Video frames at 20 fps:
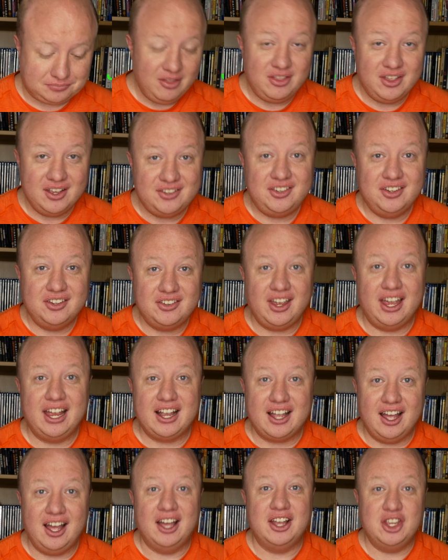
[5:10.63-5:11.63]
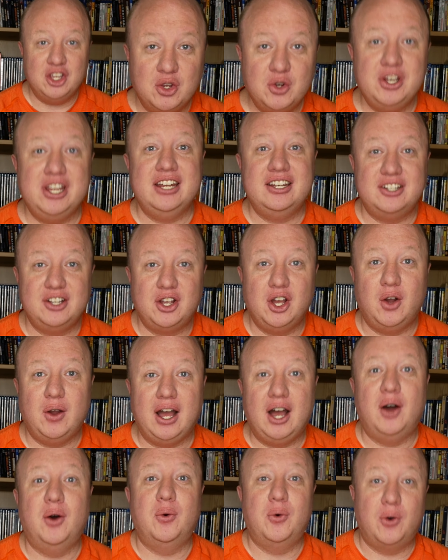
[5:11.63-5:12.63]
This is like a you need to go
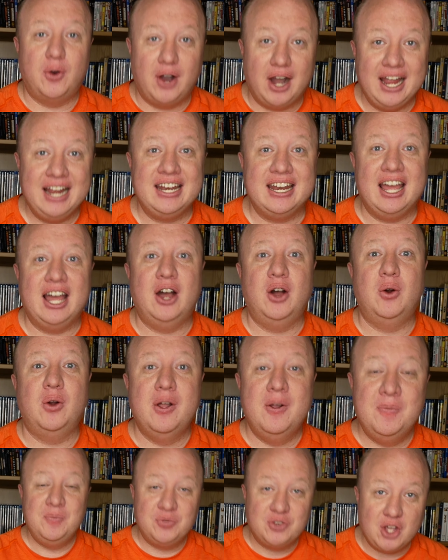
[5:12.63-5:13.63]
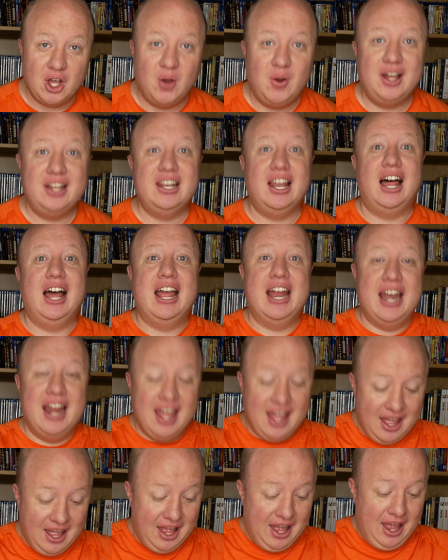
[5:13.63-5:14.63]
out right now, go online,
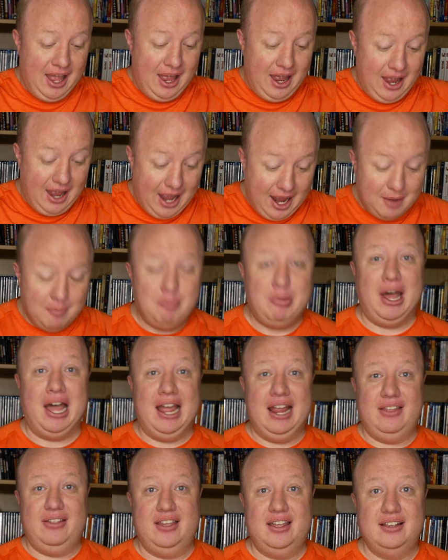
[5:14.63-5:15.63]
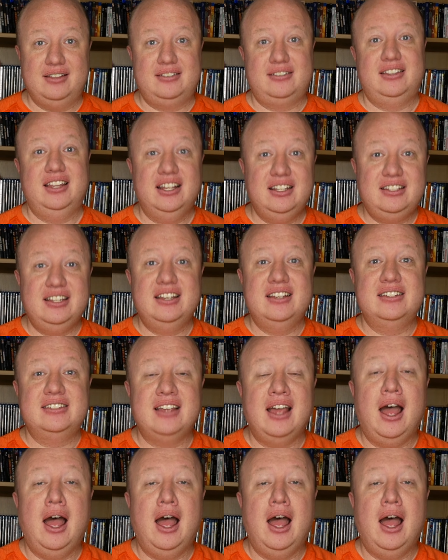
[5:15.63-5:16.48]
and buy this. This is